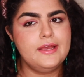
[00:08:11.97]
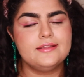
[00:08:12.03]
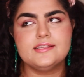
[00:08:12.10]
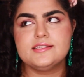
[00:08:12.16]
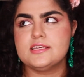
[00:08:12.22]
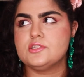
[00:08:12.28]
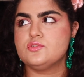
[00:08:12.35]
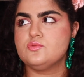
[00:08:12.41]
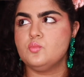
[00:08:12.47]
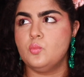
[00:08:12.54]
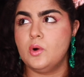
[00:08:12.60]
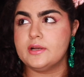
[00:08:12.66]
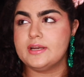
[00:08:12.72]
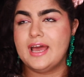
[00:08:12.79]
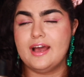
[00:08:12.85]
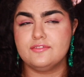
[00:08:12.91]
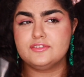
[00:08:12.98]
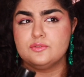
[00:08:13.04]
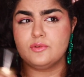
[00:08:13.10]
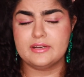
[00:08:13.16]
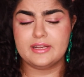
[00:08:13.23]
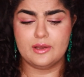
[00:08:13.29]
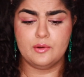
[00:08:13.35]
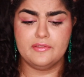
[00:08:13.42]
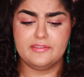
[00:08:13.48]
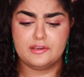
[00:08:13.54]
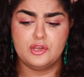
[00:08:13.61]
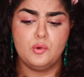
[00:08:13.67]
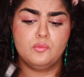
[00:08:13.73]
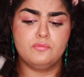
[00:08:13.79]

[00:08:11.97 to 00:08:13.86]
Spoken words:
unless I want to have to run out and then go